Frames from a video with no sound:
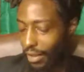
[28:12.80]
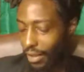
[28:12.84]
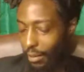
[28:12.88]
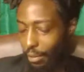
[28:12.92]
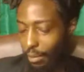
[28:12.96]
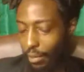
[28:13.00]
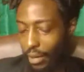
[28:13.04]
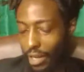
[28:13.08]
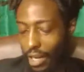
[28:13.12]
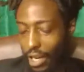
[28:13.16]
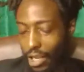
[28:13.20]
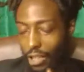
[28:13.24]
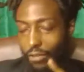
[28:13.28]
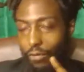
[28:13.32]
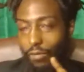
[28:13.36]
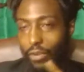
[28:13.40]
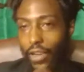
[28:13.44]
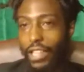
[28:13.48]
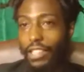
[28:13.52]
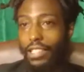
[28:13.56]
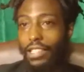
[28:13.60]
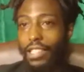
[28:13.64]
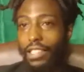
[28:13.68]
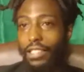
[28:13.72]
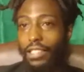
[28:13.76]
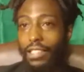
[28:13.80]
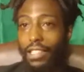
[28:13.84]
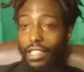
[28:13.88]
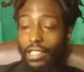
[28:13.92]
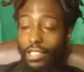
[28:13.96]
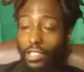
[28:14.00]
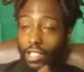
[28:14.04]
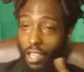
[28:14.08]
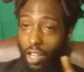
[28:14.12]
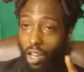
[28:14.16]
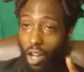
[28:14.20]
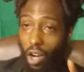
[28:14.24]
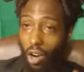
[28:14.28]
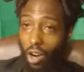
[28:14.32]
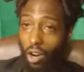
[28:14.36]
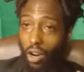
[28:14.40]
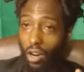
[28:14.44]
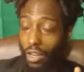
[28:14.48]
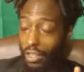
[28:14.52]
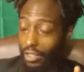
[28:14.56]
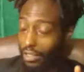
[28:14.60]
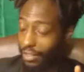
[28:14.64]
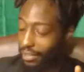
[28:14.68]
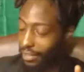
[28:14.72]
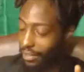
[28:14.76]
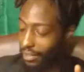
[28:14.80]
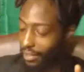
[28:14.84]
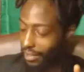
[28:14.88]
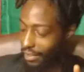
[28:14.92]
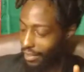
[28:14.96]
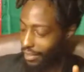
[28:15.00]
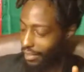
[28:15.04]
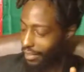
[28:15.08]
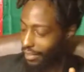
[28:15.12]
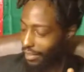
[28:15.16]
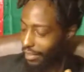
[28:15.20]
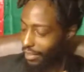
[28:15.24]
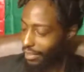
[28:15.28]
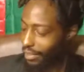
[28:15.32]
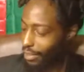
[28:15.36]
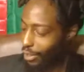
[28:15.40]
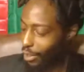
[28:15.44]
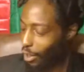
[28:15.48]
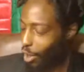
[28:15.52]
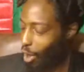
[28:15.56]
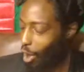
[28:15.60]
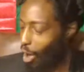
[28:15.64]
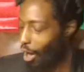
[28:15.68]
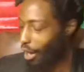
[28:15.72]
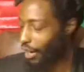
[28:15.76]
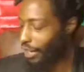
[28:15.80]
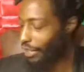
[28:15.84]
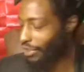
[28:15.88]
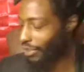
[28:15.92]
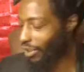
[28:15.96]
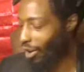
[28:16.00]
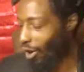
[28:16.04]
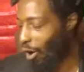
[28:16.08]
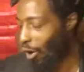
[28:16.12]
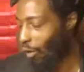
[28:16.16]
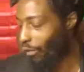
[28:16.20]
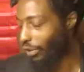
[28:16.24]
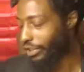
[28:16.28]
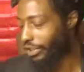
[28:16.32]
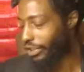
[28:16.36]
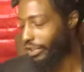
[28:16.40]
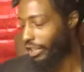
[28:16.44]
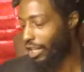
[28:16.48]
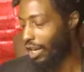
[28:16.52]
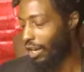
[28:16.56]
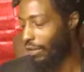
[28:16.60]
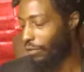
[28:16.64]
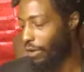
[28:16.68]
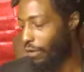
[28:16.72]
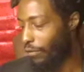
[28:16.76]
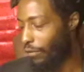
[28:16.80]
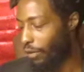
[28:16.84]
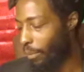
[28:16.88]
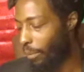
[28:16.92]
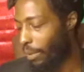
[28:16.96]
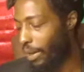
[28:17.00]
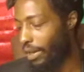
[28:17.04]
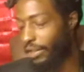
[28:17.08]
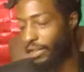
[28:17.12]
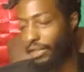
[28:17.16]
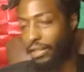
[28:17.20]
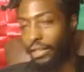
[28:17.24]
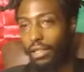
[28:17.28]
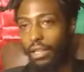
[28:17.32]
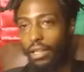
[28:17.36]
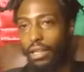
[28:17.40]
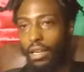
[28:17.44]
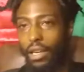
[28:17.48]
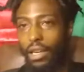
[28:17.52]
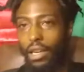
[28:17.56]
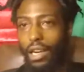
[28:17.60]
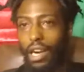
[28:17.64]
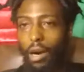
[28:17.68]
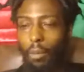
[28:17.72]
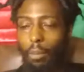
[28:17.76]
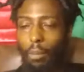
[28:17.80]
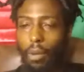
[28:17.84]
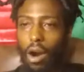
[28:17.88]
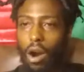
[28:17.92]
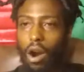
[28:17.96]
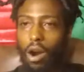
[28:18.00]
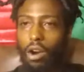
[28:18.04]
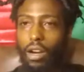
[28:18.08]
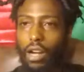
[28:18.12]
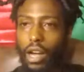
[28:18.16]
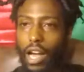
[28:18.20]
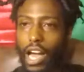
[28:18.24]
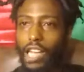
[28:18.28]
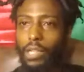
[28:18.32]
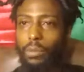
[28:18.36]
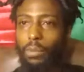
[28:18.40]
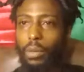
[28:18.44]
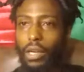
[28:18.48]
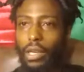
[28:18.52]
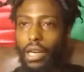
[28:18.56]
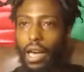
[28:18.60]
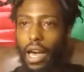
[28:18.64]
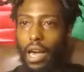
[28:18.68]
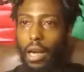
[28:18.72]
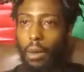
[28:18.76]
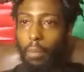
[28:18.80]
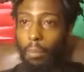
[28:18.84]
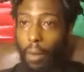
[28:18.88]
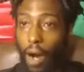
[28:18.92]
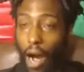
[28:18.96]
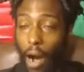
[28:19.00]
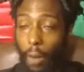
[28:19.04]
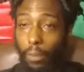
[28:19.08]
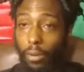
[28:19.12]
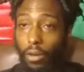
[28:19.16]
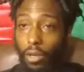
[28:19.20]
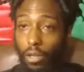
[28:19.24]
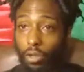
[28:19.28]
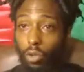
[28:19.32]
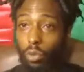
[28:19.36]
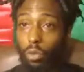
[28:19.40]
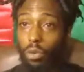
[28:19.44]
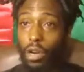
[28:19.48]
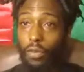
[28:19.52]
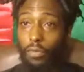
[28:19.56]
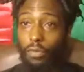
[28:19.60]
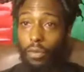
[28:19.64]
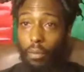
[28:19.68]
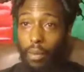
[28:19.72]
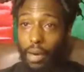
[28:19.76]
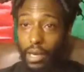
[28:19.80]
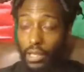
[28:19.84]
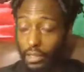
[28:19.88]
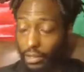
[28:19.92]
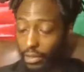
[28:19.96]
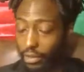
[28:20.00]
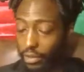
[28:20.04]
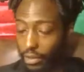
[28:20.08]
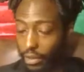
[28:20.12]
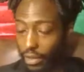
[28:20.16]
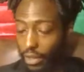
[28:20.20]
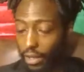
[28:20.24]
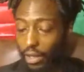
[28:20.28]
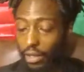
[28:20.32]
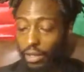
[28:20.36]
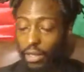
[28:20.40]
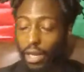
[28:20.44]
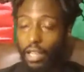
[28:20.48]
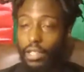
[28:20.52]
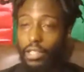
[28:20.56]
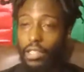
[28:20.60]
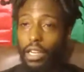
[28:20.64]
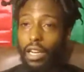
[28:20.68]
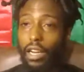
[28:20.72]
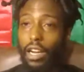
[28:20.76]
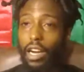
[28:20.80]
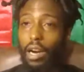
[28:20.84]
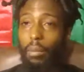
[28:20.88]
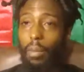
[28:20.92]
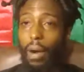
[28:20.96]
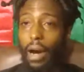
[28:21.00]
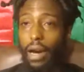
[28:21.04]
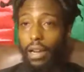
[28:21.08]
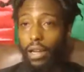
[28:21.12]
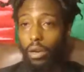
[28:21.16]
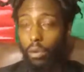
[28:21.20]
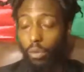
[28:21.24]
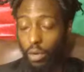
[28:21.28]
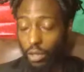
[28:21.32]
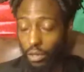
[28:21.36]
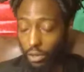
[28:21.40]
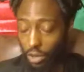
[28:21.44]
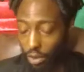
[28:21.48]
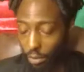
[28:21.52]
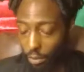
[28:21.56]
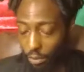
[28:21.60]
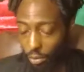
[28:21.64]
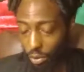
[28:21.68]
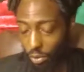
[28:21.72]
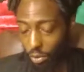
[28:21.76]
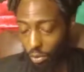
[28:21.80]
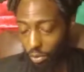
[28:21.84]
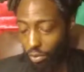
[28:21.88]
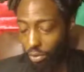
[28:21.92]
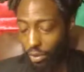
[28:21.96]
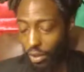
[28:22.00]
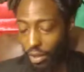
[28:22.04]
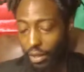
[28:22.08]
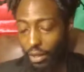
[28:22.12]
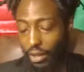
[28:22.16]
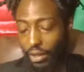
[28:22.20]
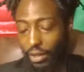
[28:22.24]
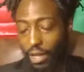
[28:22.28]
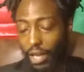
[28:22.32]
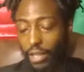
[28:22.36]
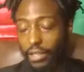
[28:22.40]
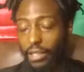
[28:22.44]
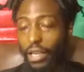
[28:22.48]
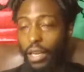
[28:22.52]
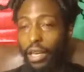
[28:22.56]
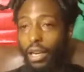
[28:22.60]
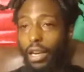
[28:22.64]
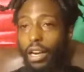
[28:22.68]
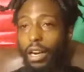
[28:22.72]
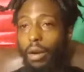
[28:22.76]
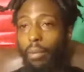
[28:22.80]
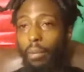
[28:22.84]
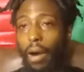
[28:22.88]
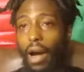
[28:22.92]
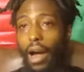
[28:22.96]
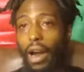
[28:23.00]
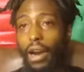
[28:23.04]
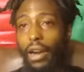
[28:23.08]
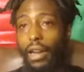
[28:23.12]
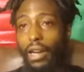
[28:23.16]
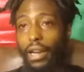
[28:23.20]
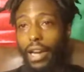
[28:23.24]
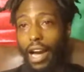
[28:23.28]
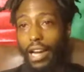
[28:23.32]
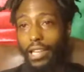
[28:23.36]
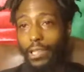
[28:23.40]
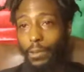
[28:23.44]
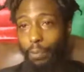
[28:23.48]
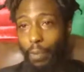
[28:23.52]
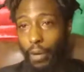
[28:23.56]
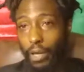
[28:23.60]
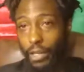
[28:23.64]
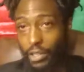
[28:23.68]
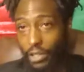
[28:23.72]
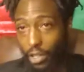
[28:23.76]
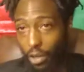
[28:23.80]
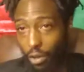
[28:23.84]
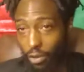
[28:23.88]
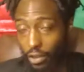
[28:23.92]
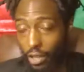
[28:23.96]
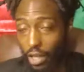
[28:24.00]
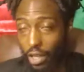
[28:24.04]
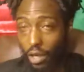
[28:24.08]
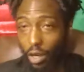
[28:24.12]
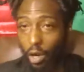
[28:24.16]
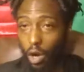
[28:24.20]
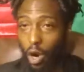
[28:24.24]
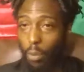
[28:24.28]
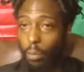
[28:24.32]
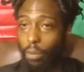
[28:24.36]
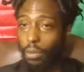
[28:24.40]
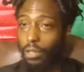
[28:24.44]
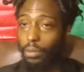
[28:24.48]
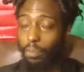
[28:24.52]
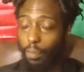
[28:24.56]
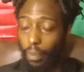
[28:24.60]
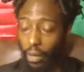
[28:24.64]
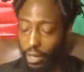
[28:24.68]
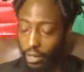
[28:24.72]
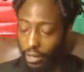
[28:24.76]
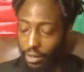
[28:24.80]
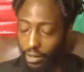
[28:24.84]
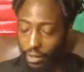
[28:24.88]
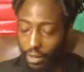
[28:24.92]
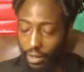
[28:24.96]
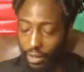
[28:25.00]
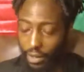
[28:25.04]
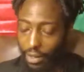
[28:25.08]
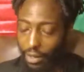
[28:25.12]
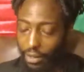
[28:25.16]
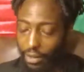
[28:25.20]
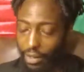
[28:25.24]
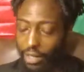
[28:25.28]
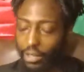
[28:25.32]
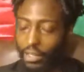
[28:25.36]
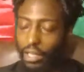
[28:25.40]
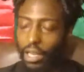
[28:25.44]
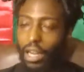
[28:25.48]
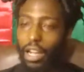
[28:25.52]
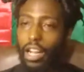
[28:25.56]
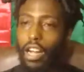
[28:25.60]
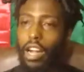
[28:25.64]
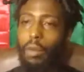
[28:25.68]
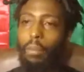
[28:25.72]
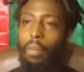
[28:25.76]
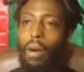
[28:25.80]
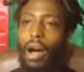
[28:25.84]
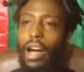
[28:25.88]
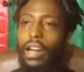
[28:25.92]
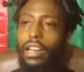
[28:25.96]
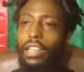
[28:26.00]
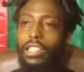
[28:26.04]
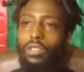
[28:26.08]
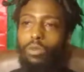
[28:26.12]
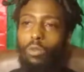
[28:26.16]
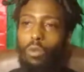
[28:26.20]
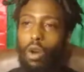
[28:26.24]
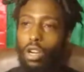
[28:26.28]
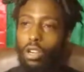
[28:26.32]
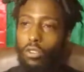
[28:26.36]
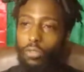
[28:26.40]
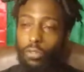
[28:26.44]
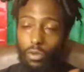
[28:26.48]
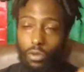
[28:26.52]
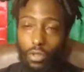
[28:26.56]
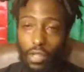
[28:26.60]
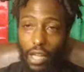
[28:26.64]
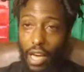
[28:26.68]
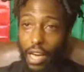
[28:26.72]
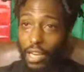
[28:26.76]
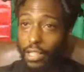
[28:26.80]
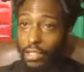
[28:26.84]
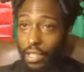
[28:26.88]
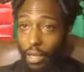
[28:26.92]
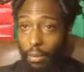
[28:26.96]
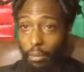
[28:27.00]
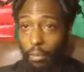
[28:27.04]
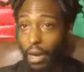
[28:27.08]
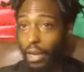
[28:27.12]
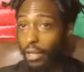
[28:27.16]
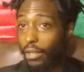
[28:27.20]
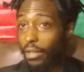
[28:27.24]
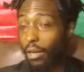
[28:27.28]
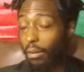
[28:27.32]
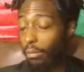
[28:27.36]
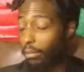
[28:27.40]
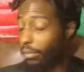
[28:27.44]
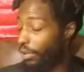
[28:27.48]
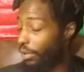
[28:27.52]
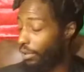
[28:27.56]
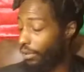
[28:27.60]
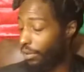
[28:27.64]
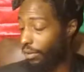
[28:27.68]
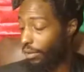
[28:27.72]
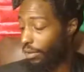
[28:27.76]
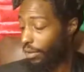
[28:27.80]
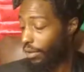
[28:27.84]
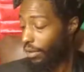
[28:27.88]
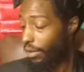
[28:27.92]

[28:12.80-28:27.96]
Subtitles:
Because vengeance is the Lord. The Lord is the overseer of information. America has become popular through information. They tell everybody they went to the moon. They tell everybody they got space shuttles that go up in space. They tell everybody these wonderful things that make them the